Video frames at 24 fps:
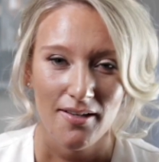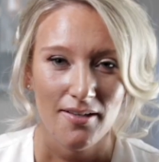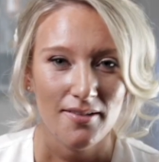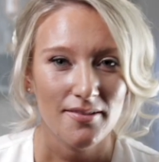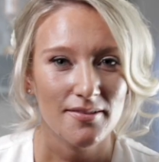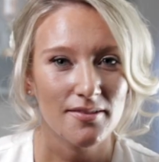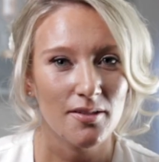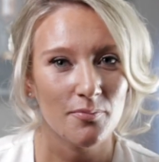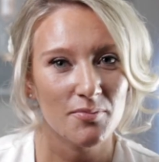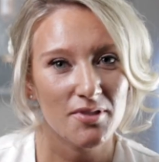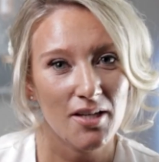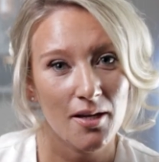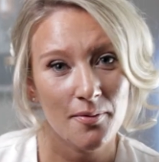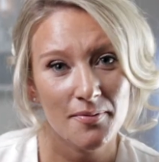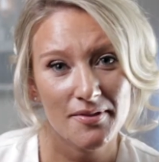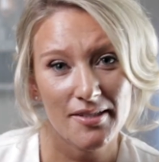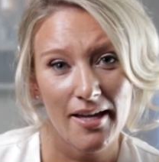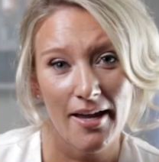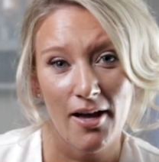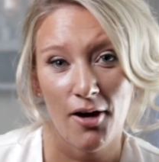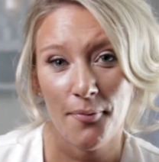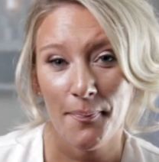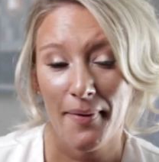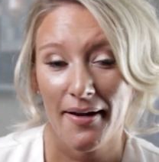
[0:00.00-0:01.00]
Sometimes
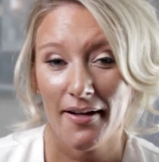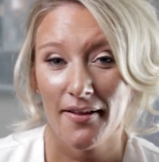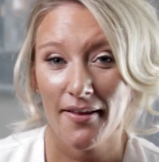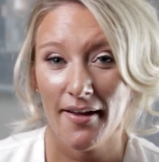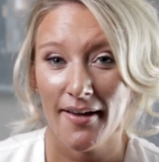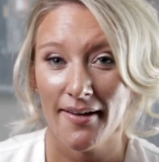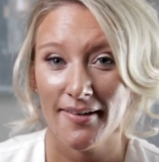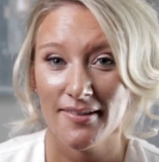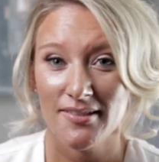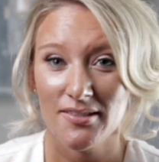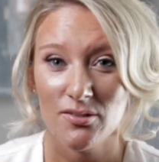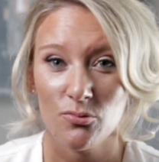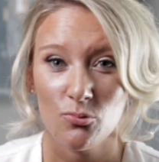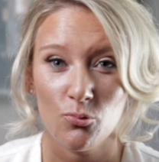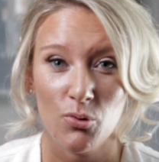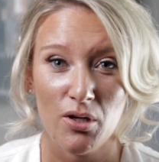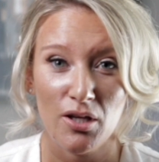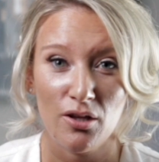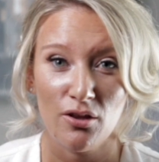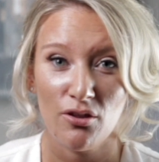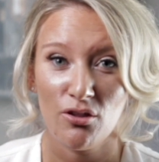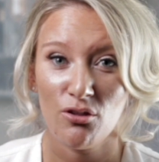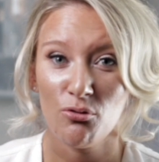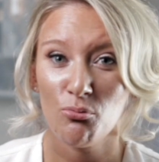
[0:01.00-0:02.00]
I help my clients
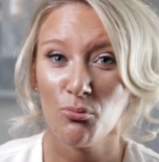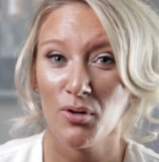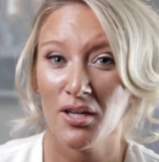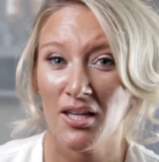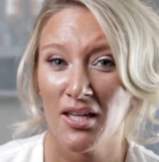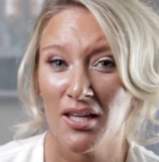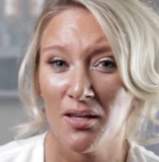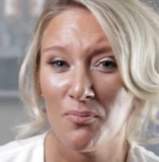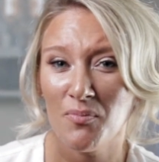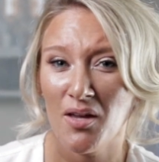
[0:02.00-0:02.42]
with 3,